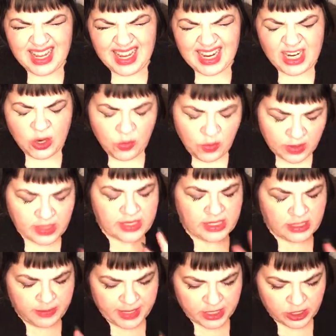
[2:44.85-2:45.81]
I don't want this
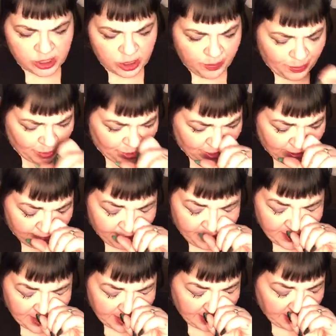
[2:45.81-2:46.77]
to be a super long
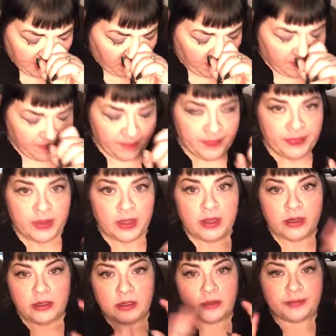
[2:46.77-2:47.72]
video.
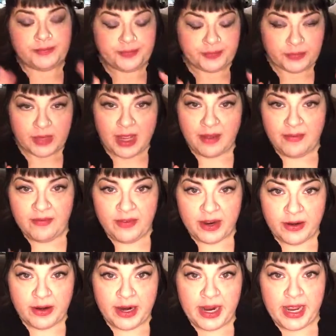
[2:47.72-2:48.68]
I'm
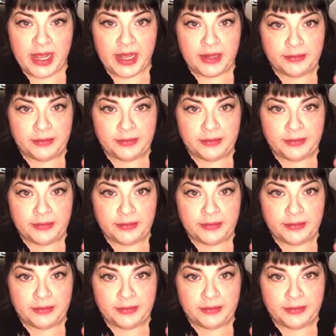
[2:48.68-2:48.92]
very,